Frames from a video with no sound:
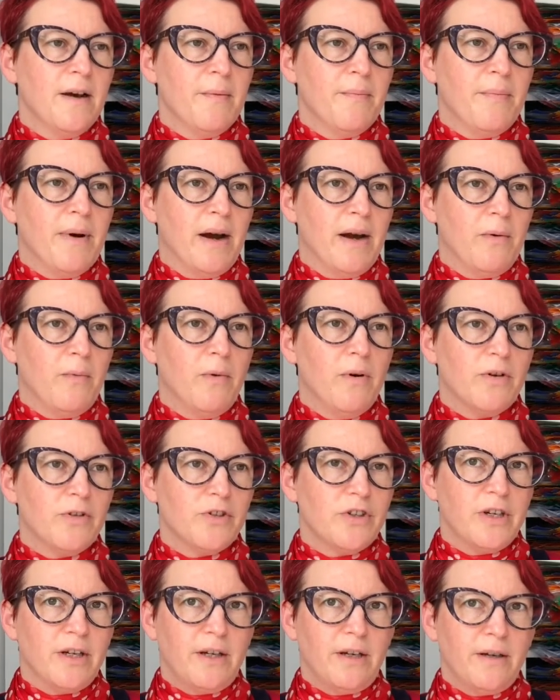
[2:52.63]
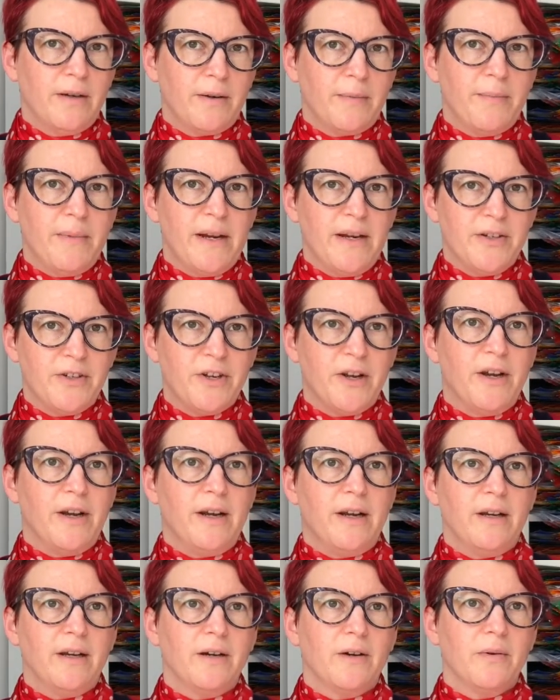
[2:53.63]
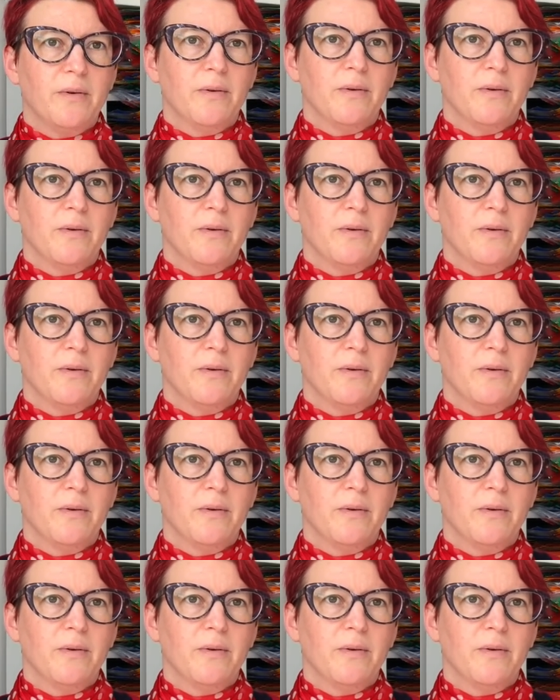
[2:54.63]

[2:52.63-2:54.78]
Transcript: by watching me doing